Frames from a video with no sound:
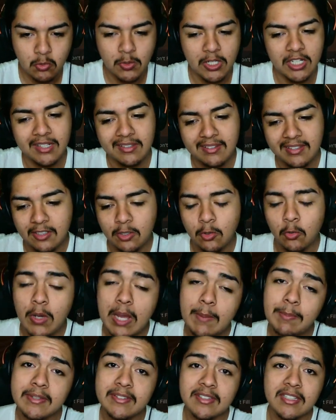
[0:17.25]
We're going to see new
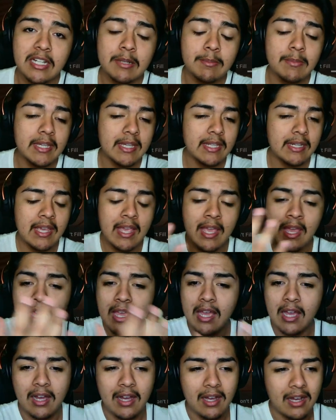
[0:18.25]
weapons come in,
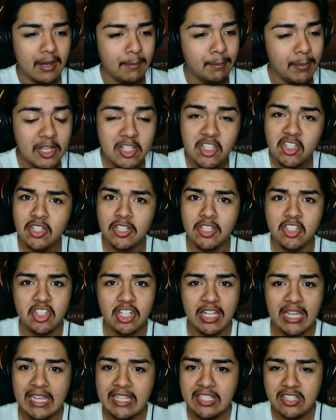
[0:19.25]
a bunch of
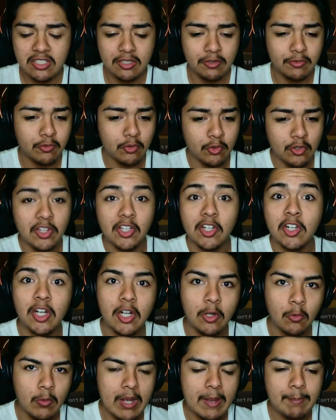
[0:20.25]
changes for the
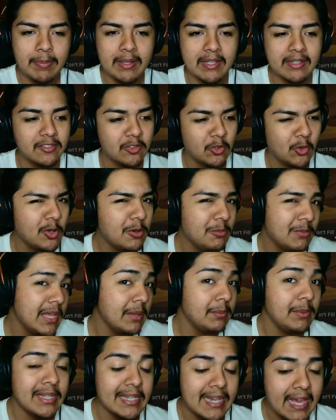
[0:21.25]
current weapons, or
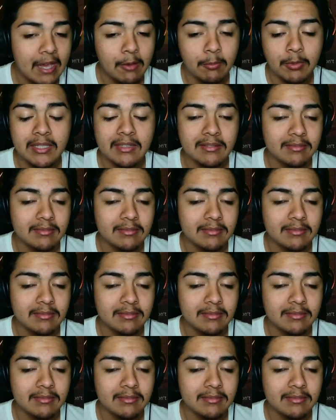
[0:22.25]
maybe not. We